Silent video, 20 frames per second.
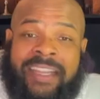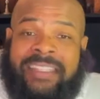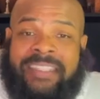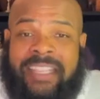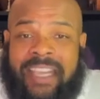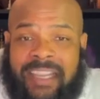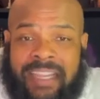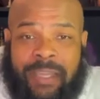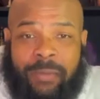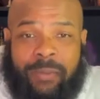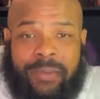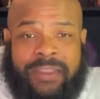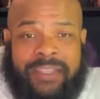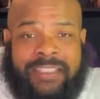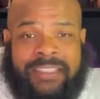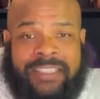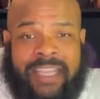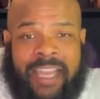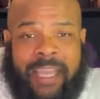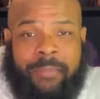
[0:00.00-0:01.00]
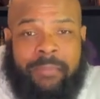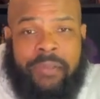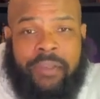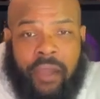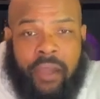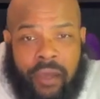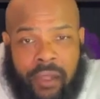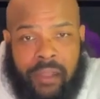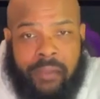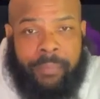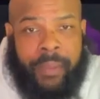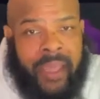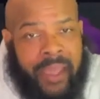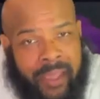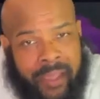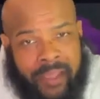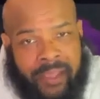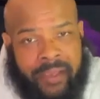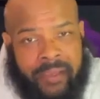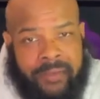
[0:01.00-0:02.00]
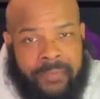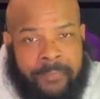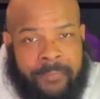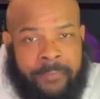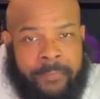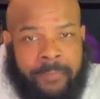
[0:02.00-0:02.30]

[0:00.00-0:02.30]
dealing with the same dull pain.